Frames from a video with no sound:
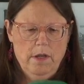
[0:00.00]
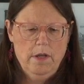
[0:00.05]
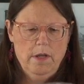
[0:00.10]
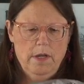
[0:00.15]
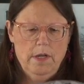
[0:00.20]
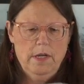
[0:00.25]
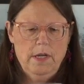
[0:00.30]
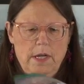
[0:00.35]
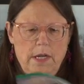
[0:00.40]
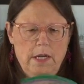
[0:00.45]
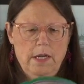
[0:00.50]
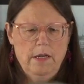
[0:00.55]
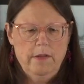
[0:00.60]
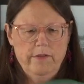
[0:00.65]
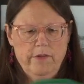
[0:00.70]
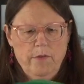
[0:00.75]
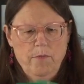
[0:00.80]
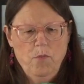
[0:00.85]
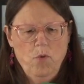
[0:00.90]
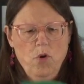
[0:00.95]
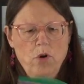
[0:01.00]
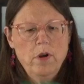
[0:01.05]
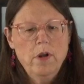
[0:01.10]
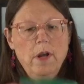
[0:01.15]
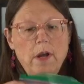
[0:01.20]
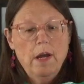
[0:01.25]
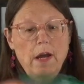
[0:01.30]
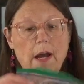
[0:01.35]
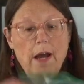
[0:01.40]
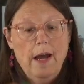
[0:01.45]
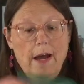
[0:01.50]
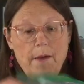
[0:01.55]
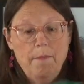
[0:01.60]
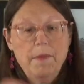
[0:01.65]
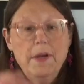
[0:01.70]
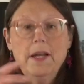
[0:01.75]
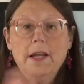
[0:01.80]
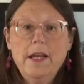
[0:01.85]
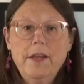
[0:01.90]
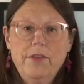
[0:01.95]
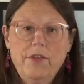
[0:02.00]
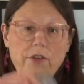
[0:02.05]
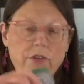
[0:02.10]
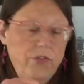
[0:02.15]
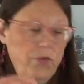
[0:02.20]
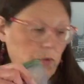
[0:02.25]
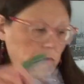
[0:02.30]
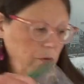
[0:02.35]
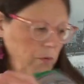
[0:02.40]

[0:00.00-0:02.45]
knead it some more. I'm going to let this one